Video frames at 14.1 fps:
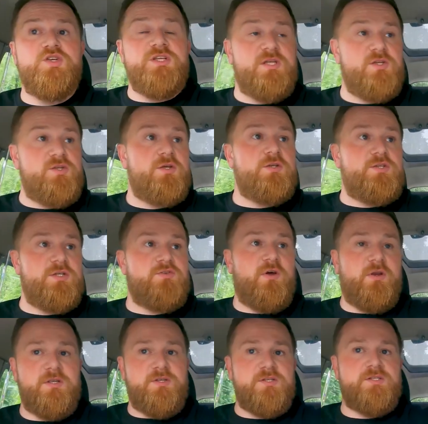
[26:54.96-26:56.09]
She's, she's
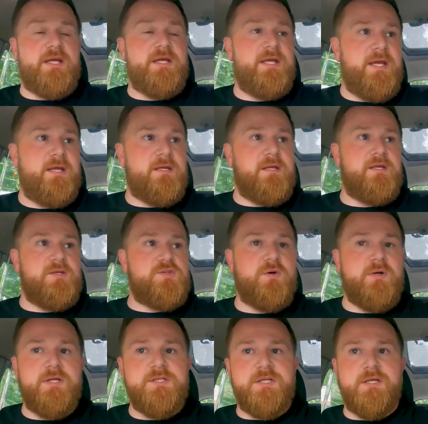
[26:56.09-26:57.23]
trying to just take it in and enjoy
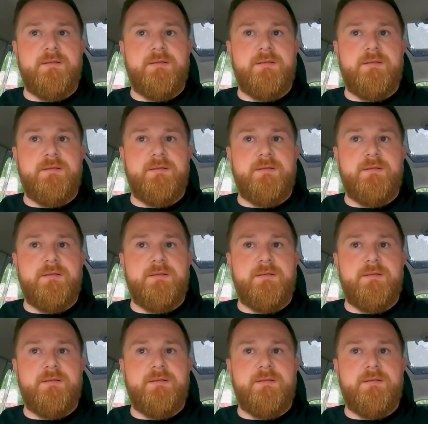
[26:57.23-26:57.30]
yeah, it. Yeah,